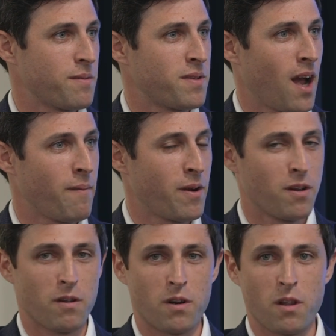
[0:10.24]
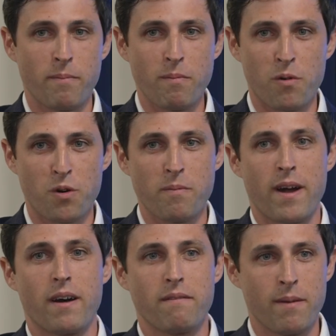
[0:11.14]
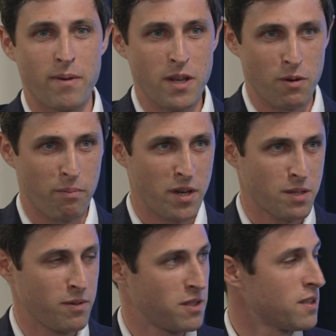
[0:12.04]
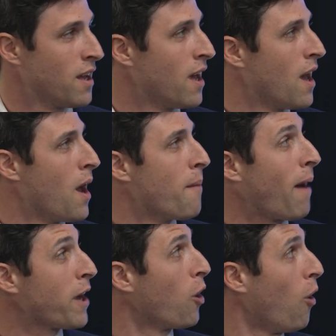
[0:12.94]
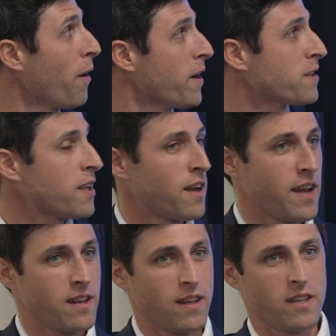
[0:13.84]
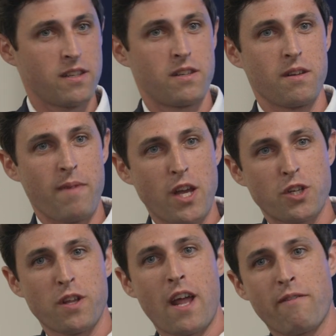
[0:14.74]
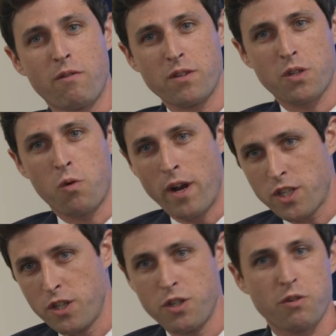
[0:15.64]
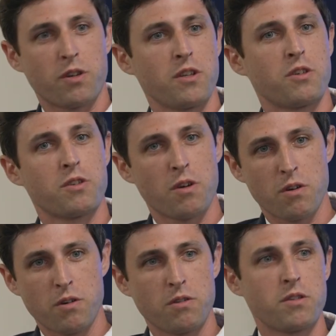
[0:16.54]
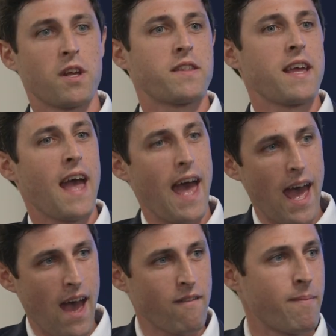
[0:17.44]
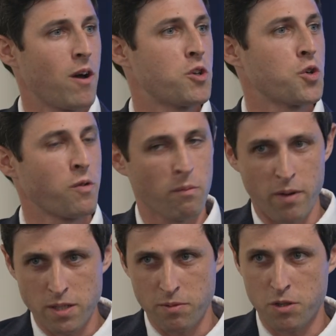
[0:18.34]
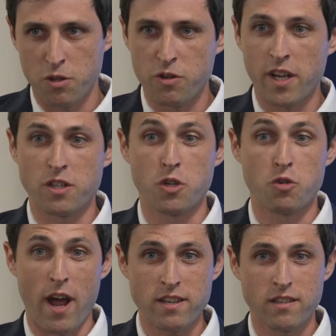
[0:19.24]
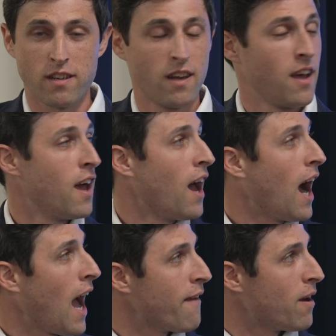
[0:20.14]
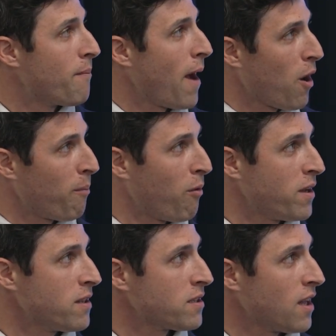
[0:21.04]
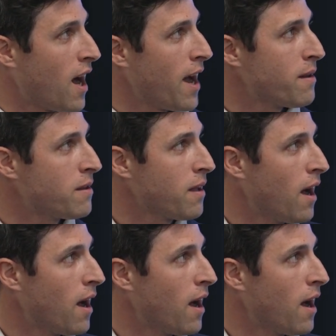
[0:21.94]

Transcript: some time here to learn a little bit more about hip and knee replacements. My goal here tonight is to make sure that everyone's questions or concerns that they have about joint replacement surgery gets addressed. I have a PowerPoint slide